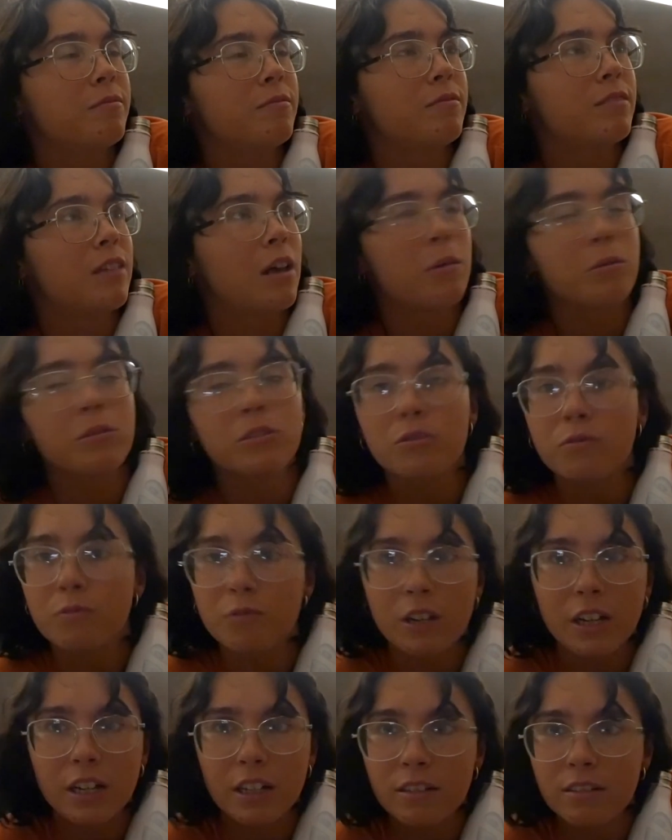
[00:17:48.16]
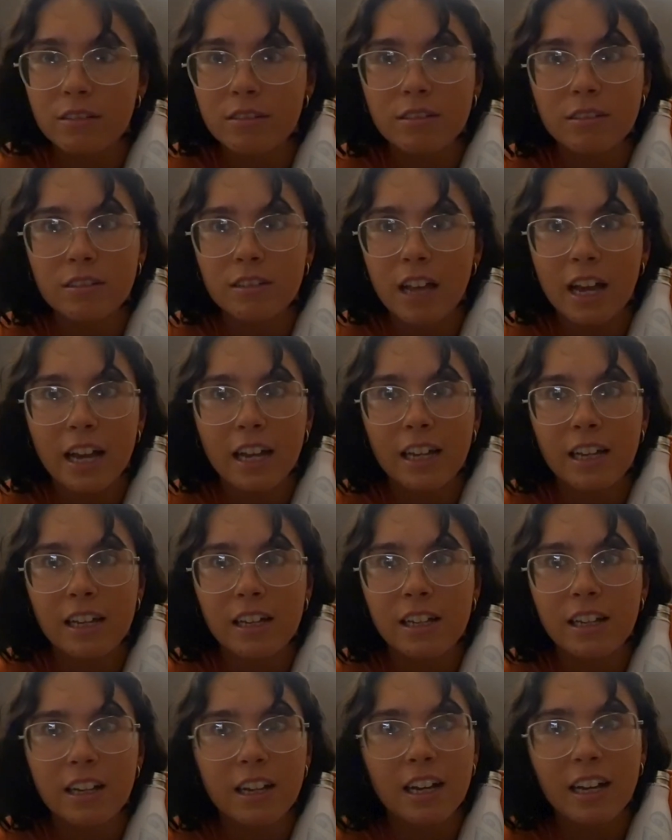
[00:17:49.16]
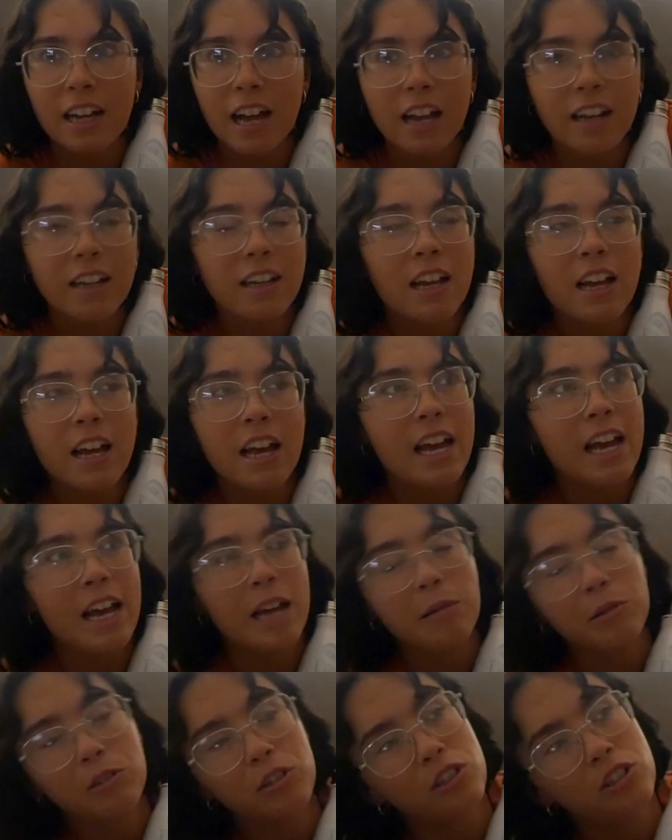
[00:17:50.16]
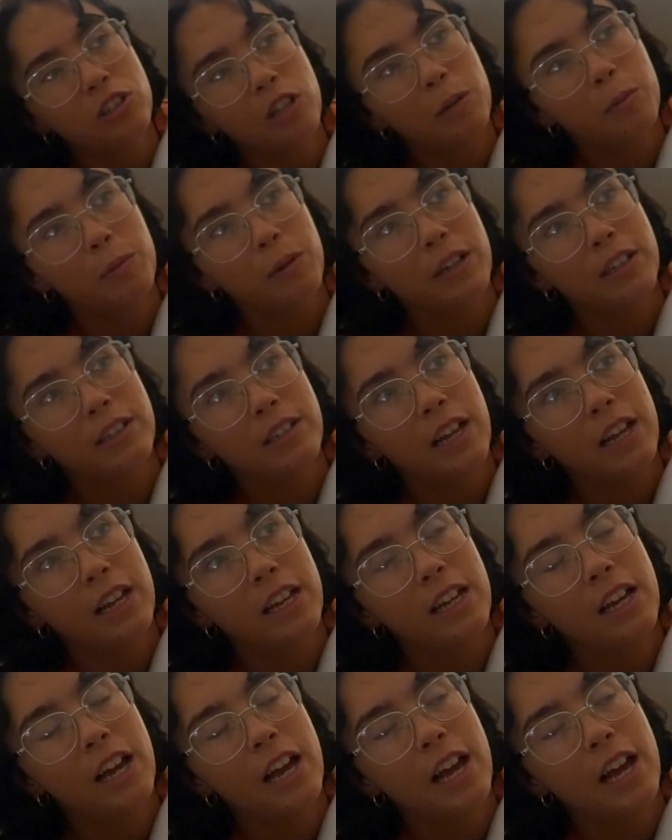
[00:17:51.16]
That was unreal, like again, it was just so pretty.